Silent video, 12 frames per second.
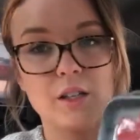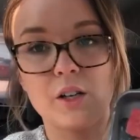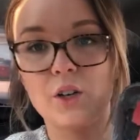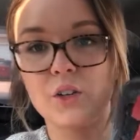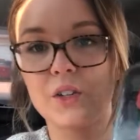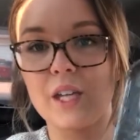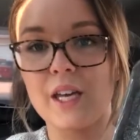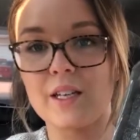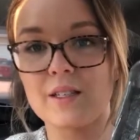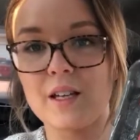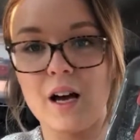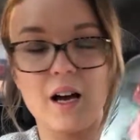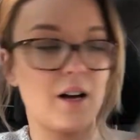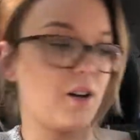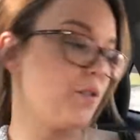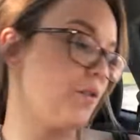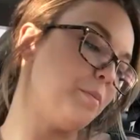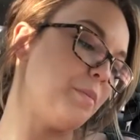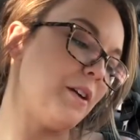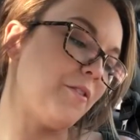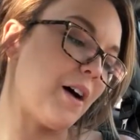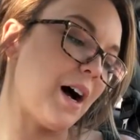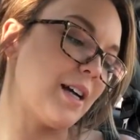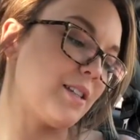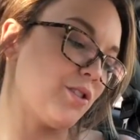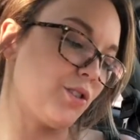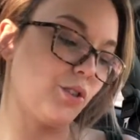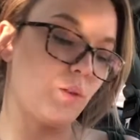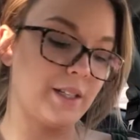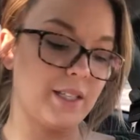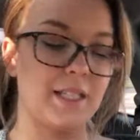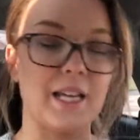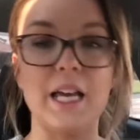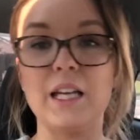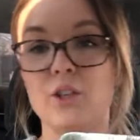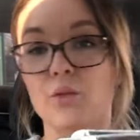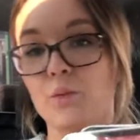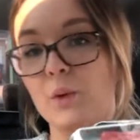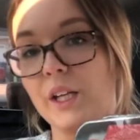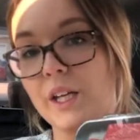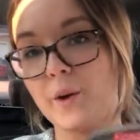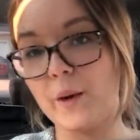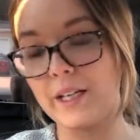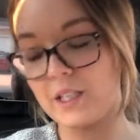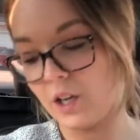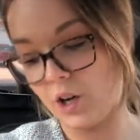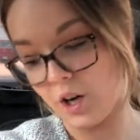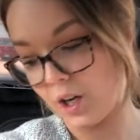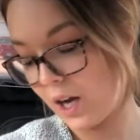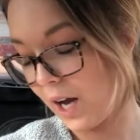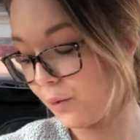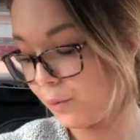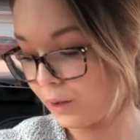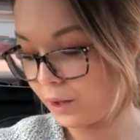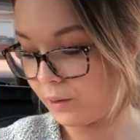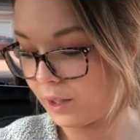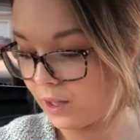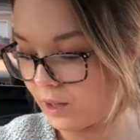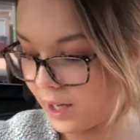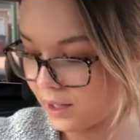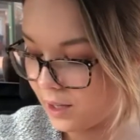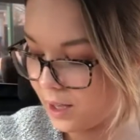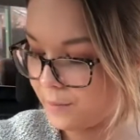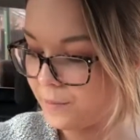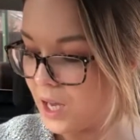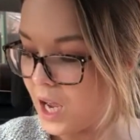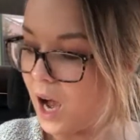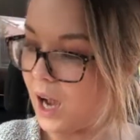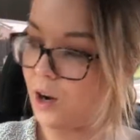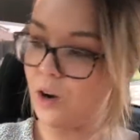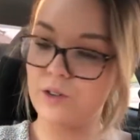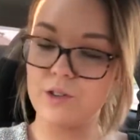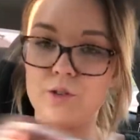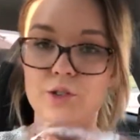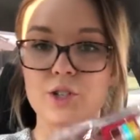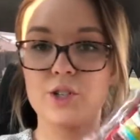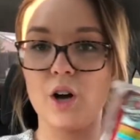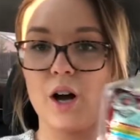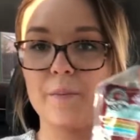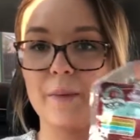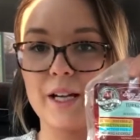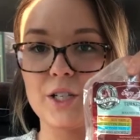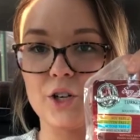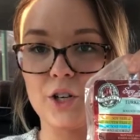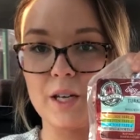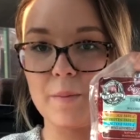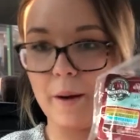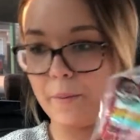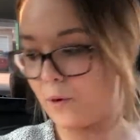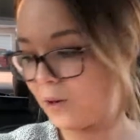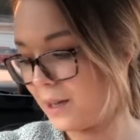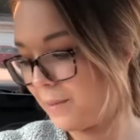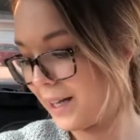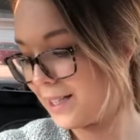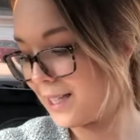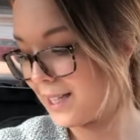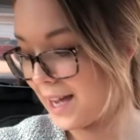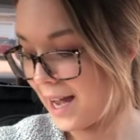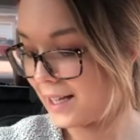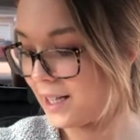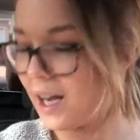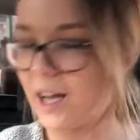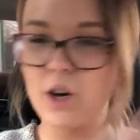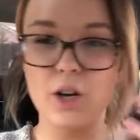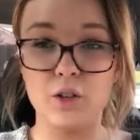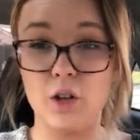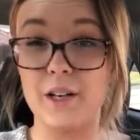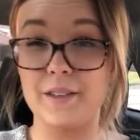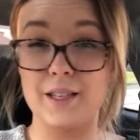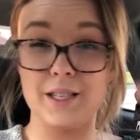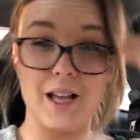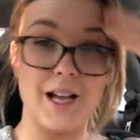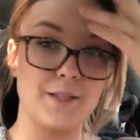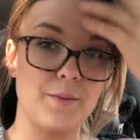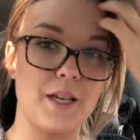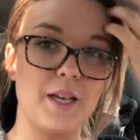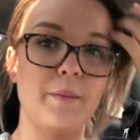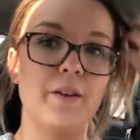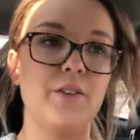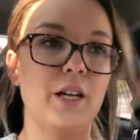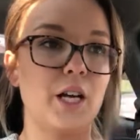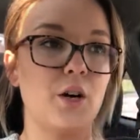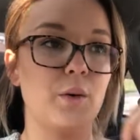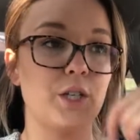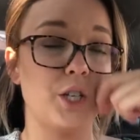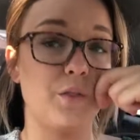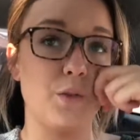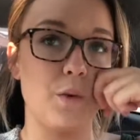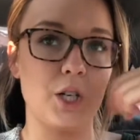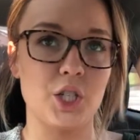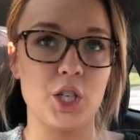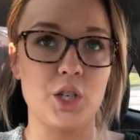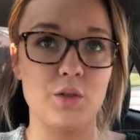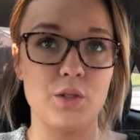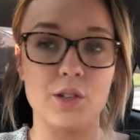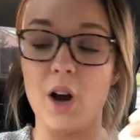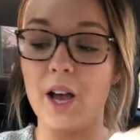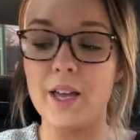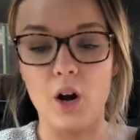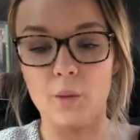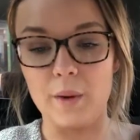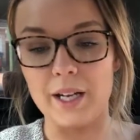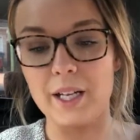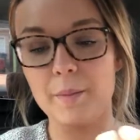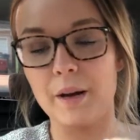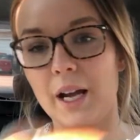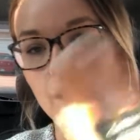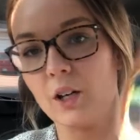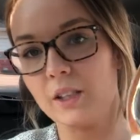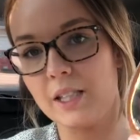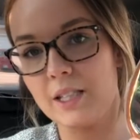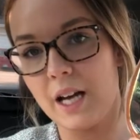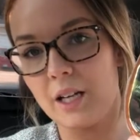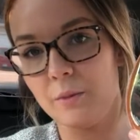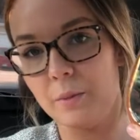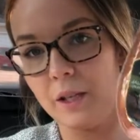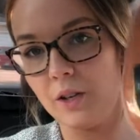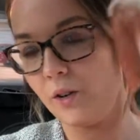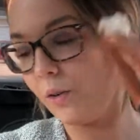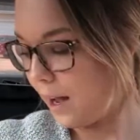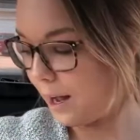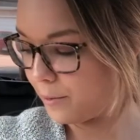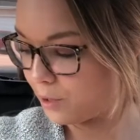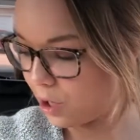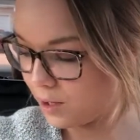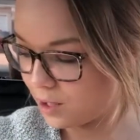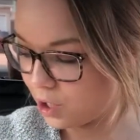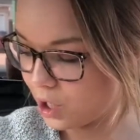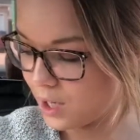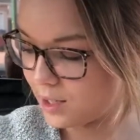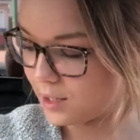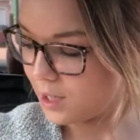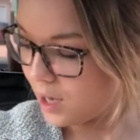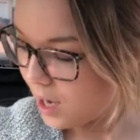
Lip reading: little things of beef eye sirloin steak. They're really quick to cook. I really, really like them. I also just got my turkey pepperoni bites again. I got a lot of this last week in my video, which if you watched it, you saw it already, but I got these jalapeno ham sausages.